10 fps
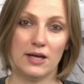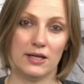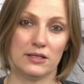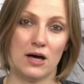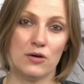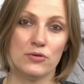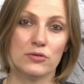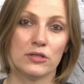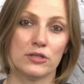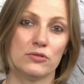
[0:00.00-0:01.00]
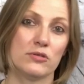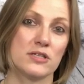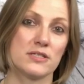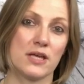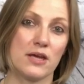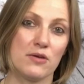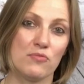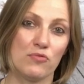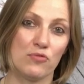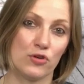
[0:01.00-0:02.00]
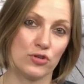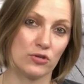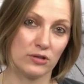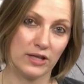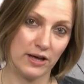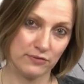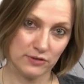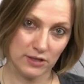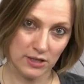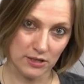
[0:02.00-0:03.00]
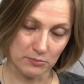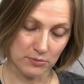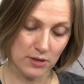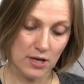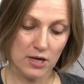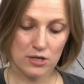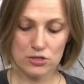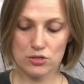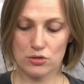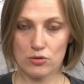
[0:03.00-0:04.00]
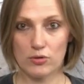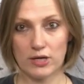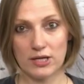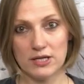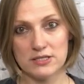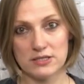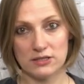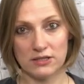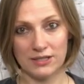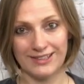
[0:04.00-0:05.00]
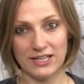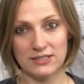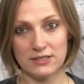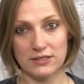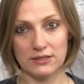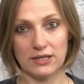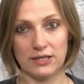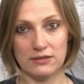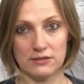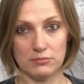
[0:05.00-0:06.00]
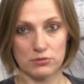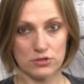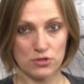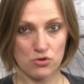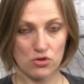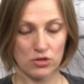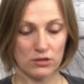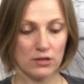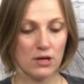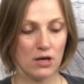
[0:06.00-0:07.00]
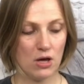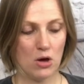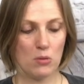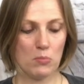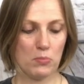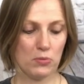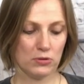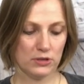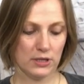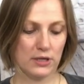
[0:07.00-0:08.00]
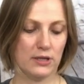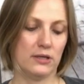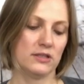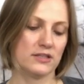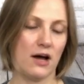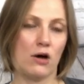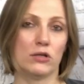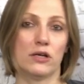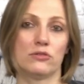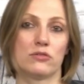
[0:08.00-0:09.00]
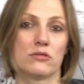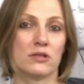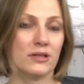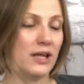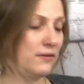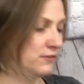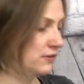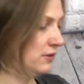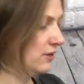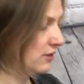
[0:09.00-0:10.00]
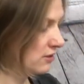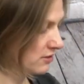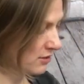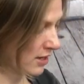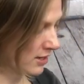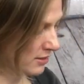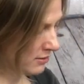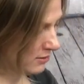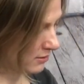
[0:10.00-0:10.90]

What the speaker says: And now you're going to do the same for your left hip. So again, sit in a 90-90 position. Put the towel under the left thigh.